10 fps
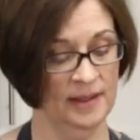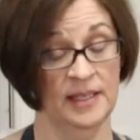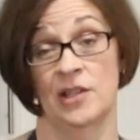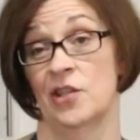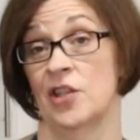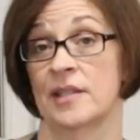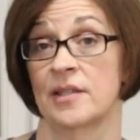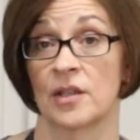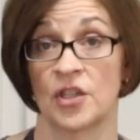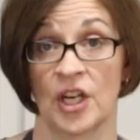this is
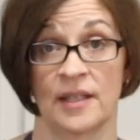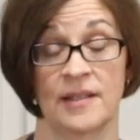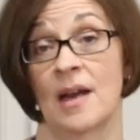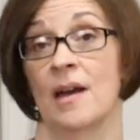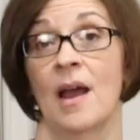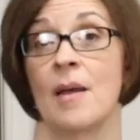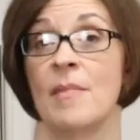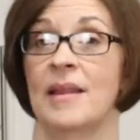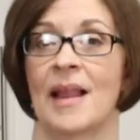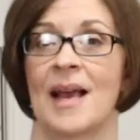just chicken stock I
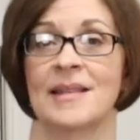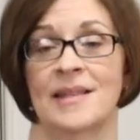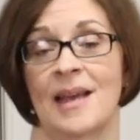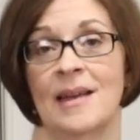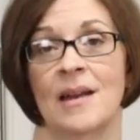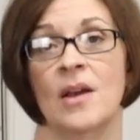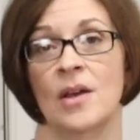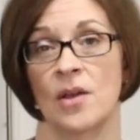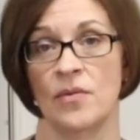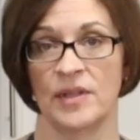made last night
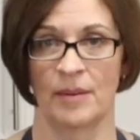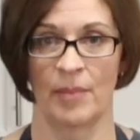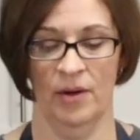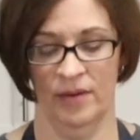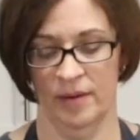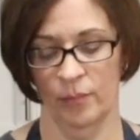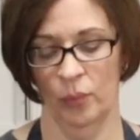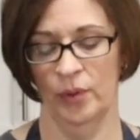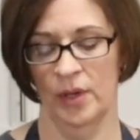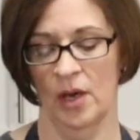using better than
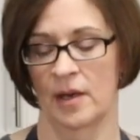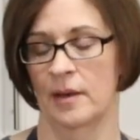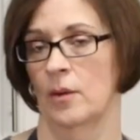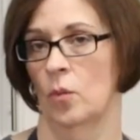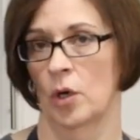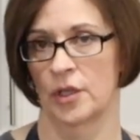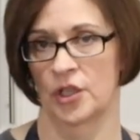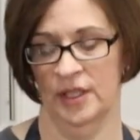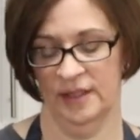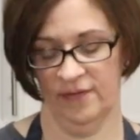bouillon,
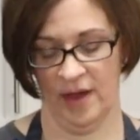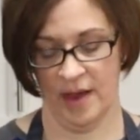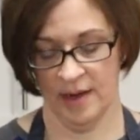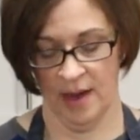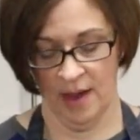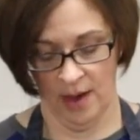works just fine.